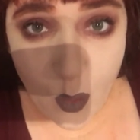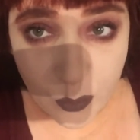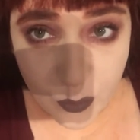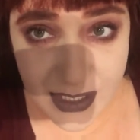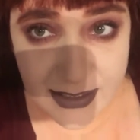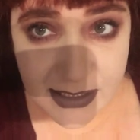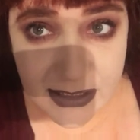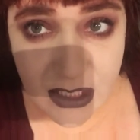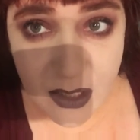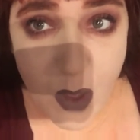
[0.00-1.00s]
or
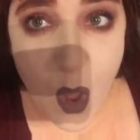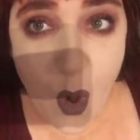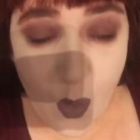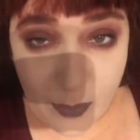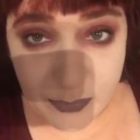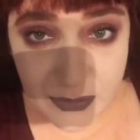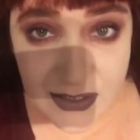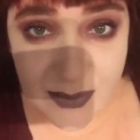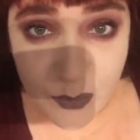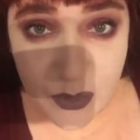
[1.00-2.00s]
racism or
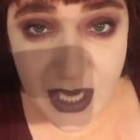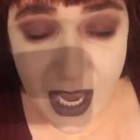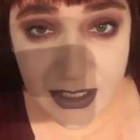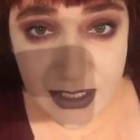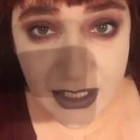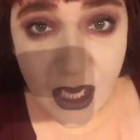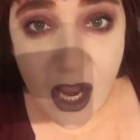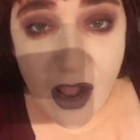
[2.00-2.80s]
police brutality.